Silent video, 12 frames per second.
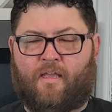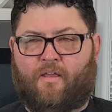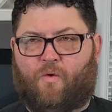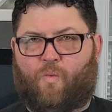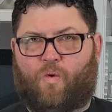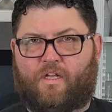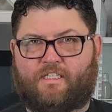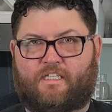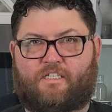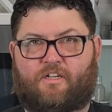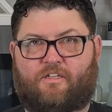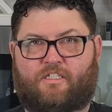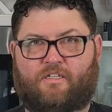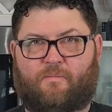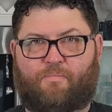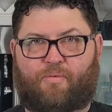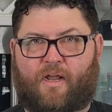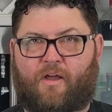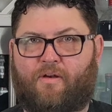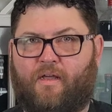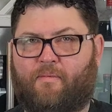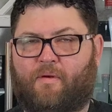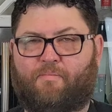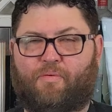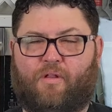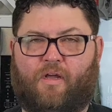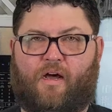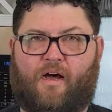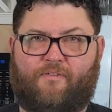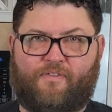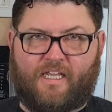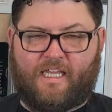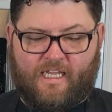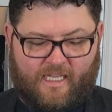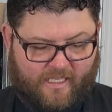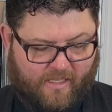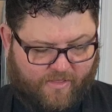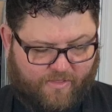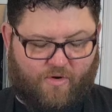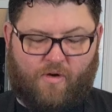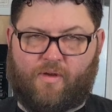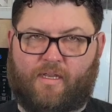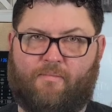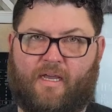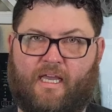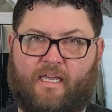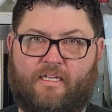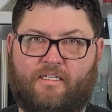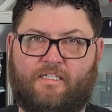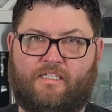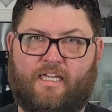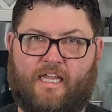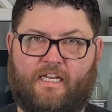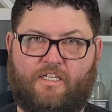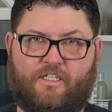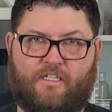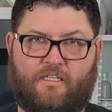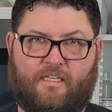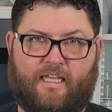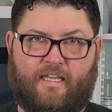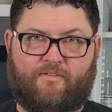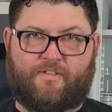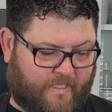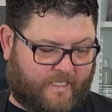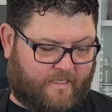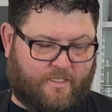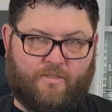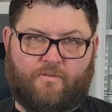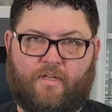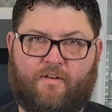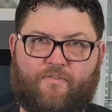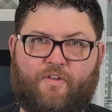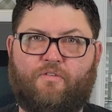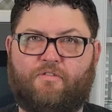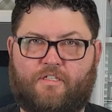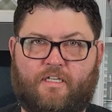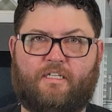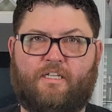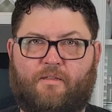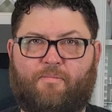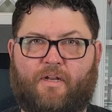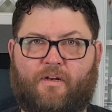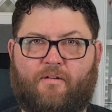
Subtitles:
Once it starts to brown, I'm gonna pull it off the heat and then throw in my sage leaves to infuse into the butter.